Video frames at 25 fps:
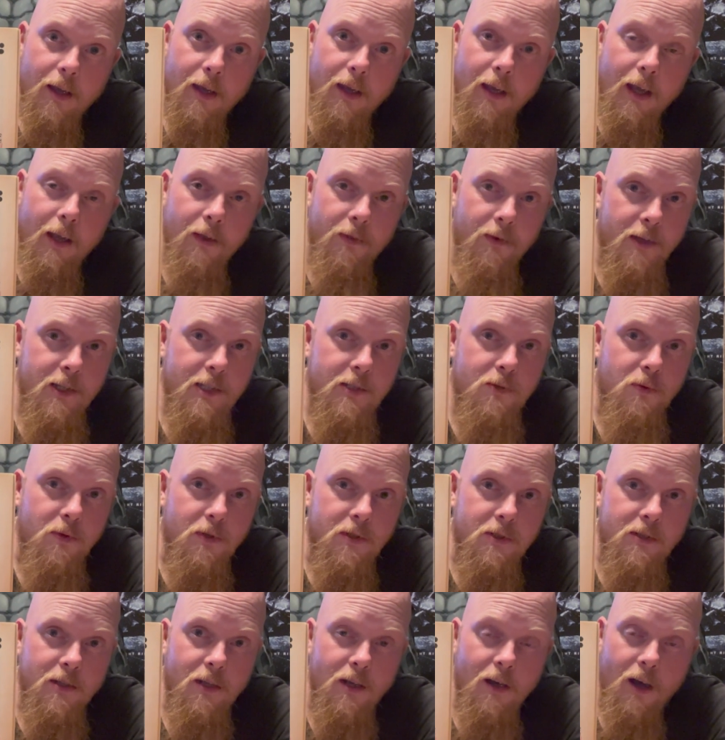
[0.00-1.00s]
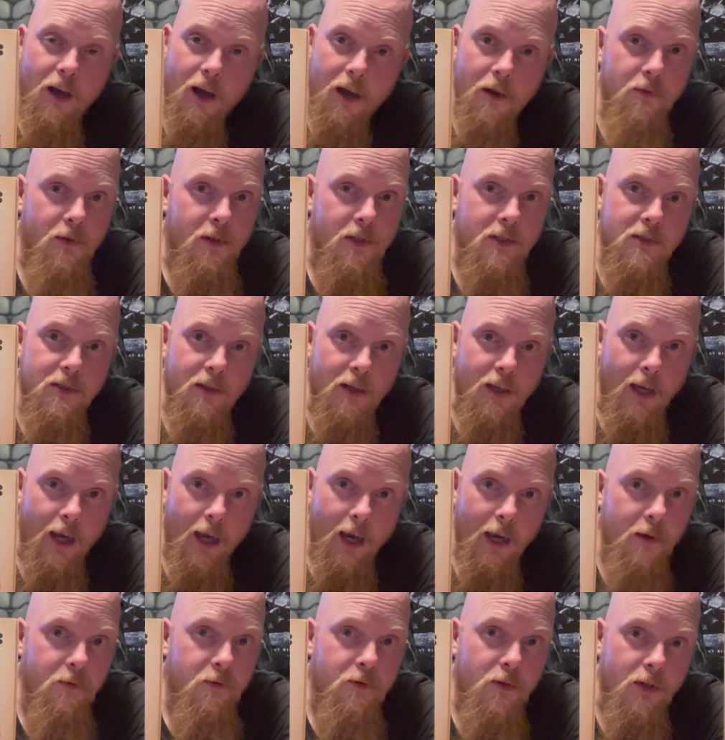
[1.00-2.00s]
And this was obviously
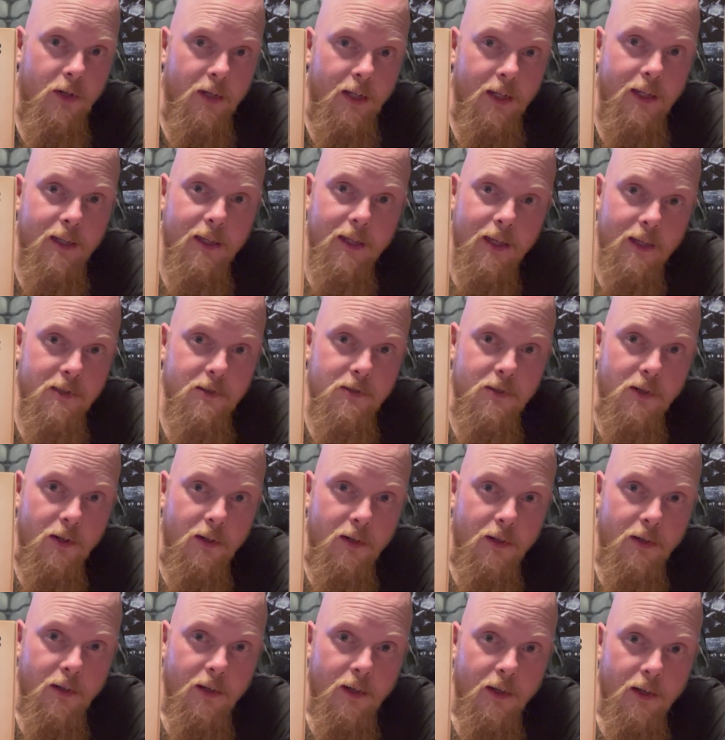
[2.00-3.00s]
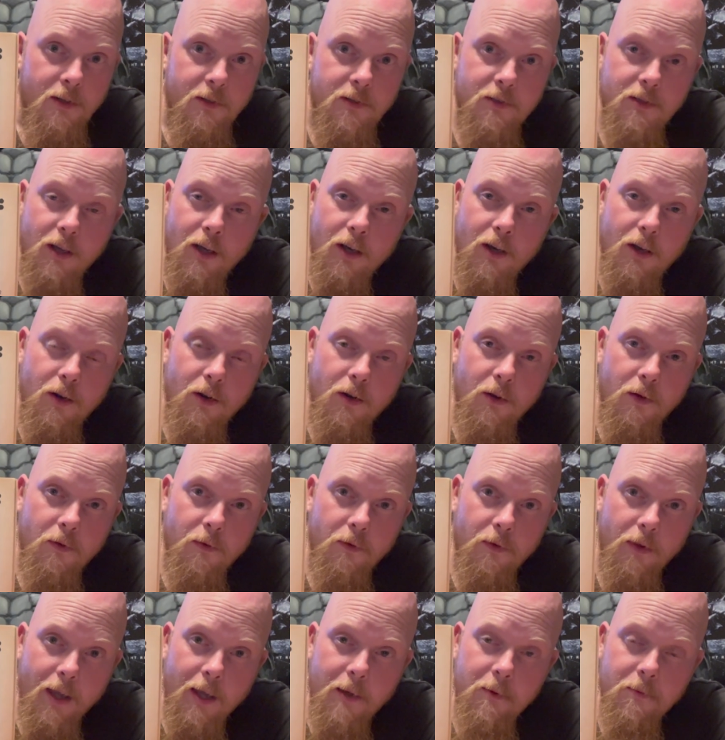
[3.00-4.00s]
after he kissed her. So
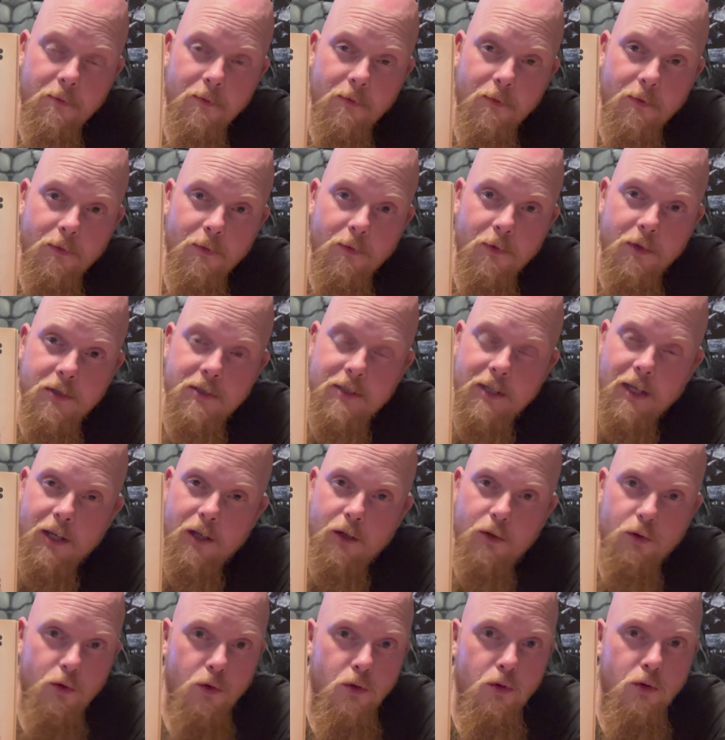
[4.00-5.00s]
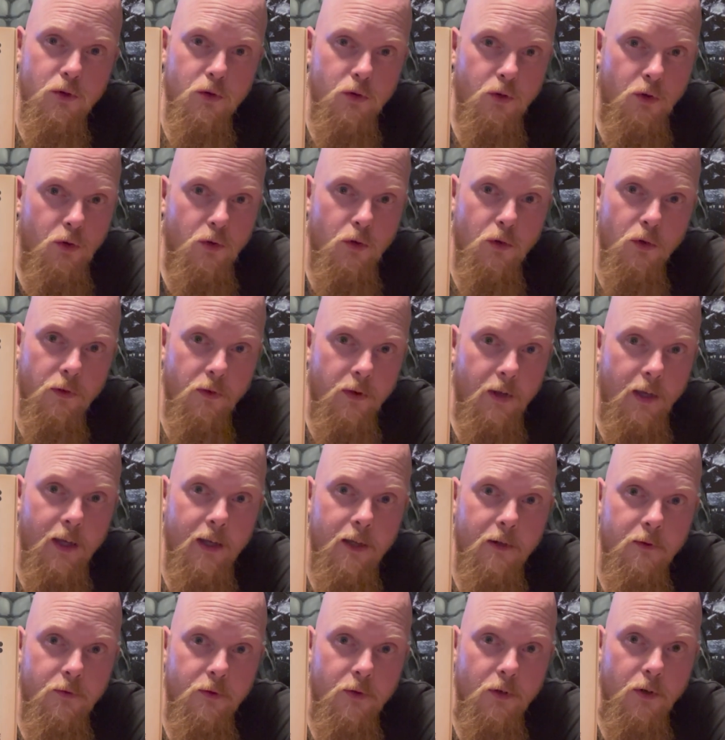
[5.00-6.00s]
that was a cruel, cruel
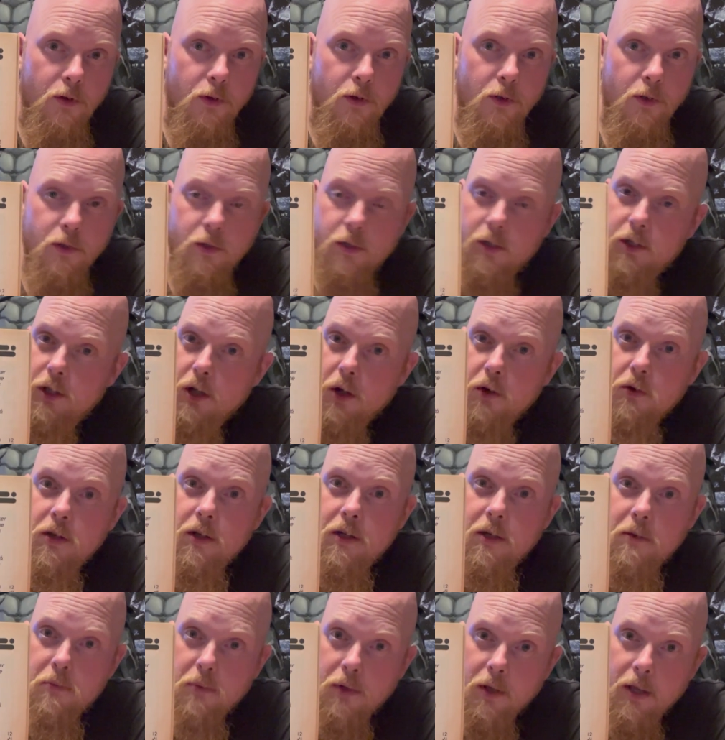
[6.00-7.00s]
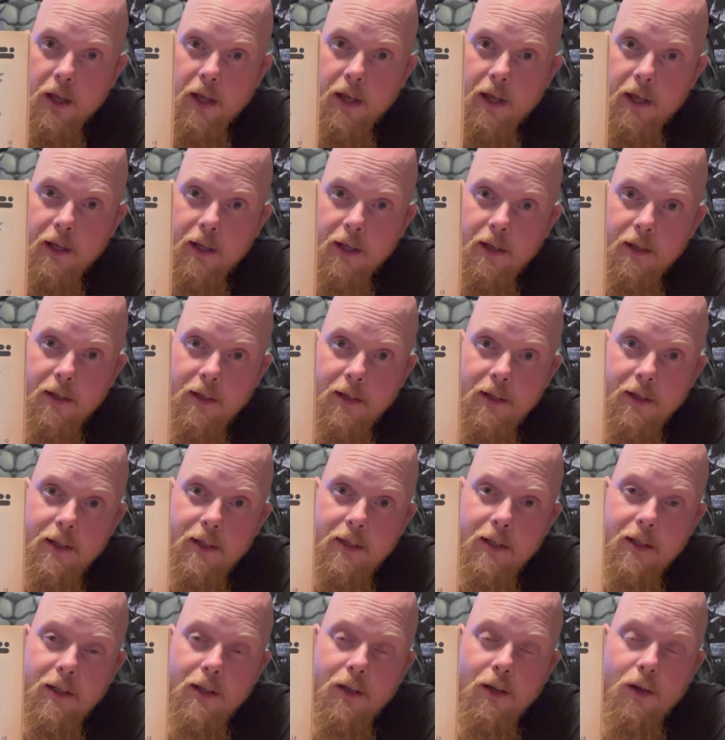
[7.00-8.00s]
thing for Yoda to play
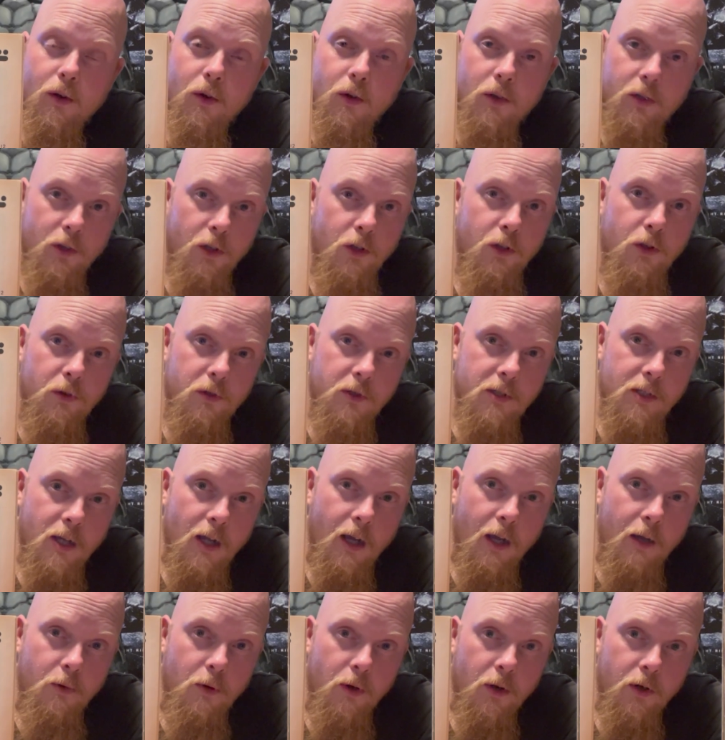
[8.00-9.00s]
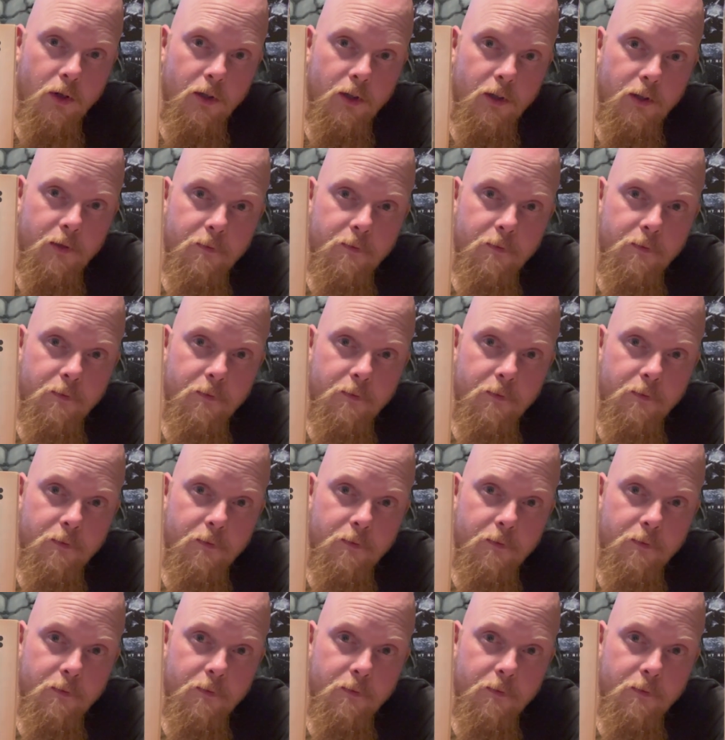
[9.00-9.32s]
on Luke Skywalker.